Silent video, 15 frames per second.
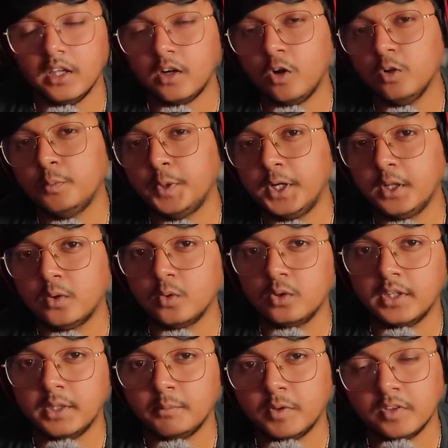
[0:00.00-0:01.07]
are all pretty cool.
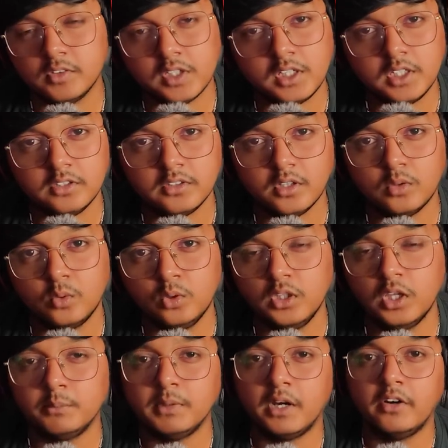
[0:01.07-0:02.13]
Their personalities are cool.
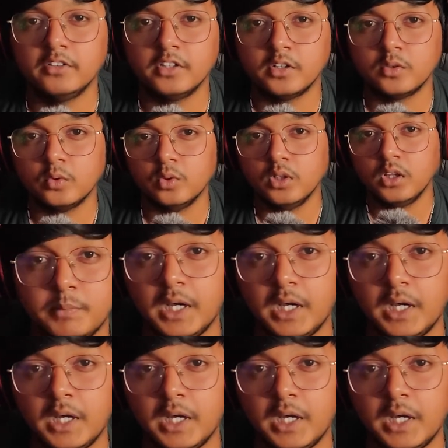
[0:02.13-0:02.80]
Their powers are cool.